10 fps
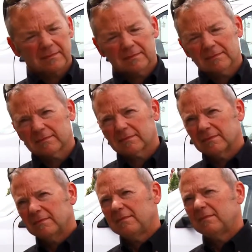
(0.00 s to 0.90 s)
Okay, so
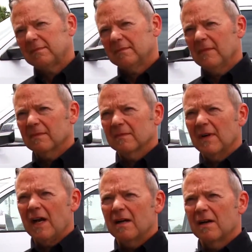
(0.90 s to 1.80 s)

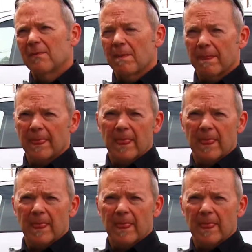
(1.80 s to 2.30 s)
what kind of is,